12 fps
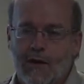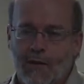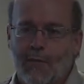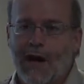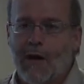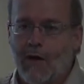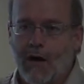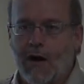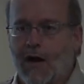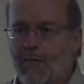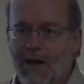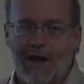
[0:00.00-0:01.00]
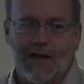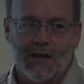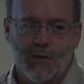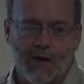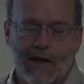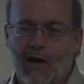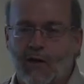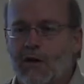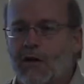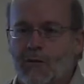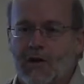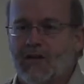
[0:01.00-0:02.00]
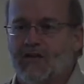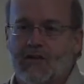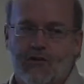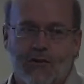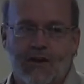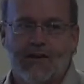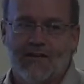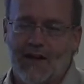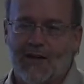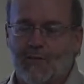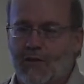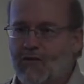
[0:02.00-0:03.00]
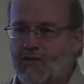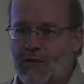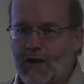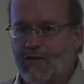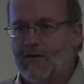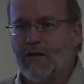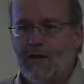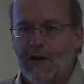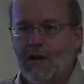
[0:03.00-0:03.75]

the power automatically went out because the trees hadn't been stressed